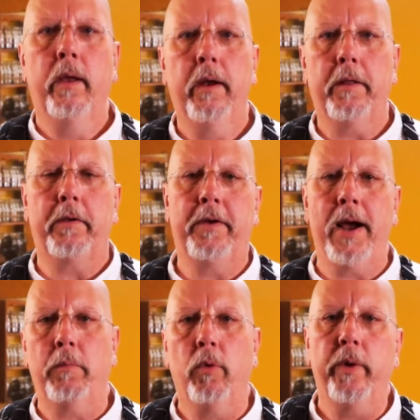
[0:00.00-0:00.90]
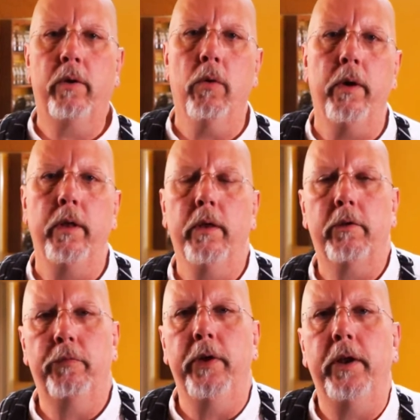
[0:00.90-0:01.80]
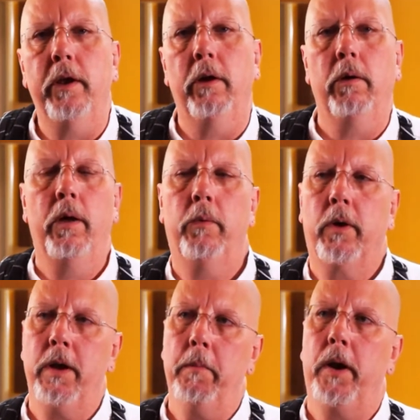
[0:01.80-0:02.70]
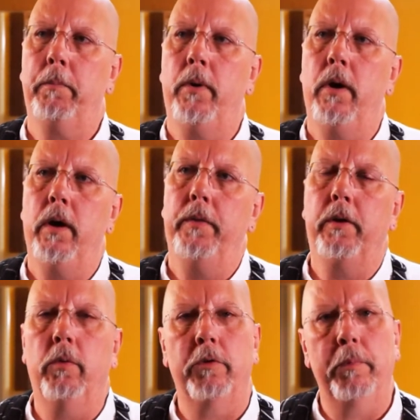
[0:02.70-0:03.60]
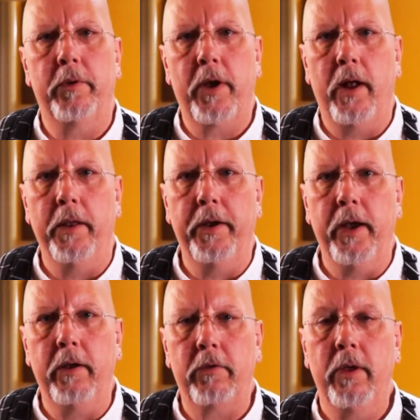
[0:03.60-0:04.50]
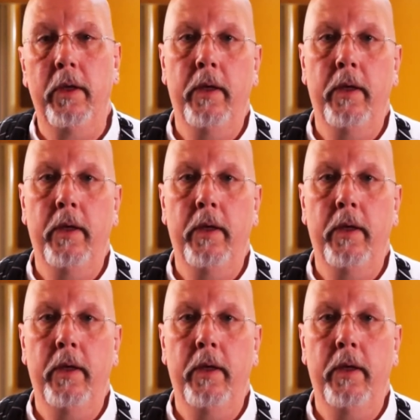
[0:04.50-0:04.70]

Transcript: At the time we're recording this video, we're coming up on the Christmas holidays.